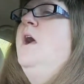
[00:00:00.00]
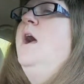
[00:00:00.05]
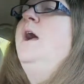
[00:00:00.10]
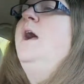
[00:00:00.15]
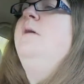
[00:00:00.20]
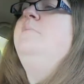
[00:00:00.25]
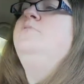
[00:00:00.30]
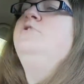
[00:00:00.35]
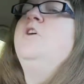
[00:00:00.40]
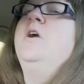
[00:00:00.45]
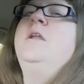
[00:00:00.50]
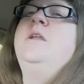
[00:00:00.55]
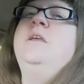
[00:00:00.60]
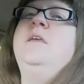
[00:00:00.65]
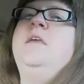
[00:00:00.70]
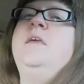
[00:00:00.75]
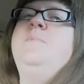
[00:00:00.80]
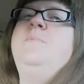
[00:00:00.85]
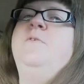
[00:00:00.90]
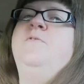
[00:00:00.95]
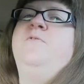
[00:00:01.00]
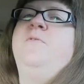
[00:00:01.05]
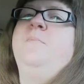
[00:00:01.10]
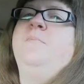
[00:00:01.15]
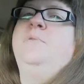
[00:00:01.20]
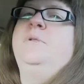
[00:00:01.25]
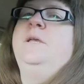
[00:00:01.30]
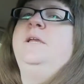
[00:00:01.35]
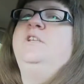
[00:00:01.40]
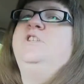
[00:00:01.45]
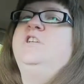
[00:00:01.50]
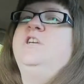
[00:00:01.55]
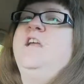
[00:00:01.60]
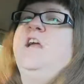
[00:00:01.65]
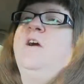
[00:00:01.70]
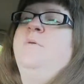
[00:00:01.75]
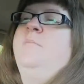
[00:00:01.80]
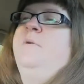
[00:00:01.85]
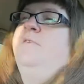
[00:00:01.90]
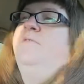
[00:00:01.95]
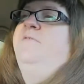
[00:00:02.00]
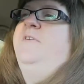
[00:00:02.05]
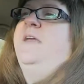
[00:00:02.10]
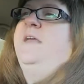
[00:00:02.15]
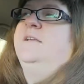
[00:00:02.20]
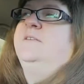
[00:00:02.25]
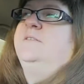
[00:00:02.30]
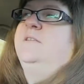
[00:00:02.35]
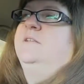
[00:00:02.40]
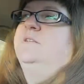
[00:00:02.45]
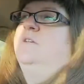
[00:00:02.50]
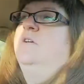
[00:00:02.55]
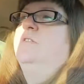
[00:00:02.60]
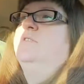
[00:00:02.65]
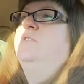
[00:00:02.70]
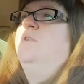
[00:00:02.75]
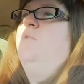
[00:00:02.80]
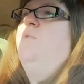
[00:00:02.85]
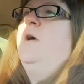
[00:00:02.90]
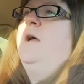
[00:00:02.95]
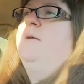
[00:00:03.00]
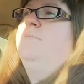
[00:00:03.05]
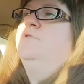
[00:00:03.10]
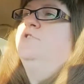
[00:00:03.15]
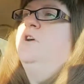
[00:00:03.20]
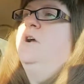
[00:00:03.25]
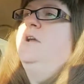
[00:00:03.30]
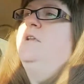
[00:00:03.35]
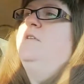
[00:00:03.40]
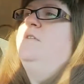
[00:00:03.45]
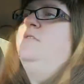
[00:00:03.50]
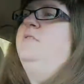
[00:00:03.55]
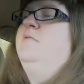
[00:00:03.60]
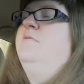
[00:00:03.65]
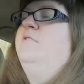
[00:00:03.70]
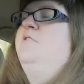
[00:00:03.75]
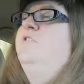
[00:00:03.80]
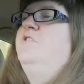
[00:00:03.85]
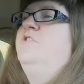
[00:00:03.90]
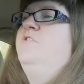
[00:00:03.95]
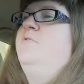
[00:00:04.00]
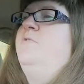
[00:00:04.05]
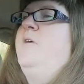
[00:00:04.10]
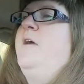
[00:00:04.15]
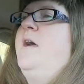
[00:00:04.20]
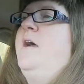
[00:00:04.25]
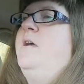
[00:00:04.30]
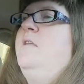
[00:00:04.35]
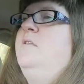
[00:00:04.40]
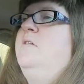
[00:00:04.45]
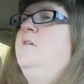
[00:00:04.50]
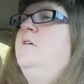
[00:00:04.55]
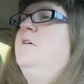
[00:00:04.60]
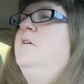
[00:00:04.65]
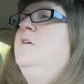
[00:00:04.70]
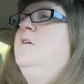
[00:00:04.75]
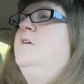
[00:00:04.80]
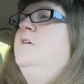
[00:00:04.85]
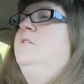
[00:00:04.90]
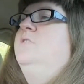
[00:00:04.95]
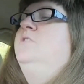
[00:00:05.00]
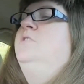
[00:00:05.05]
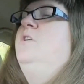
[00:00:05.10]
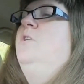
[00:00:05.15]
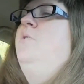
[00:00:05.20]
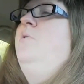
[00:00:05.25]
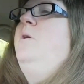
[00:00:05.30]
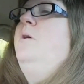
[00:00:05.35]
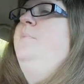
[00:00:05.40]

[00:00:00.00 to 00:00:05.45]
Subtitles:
I'm trying to keep it from bleaching out my face. That's also why I'm trying to do that. So,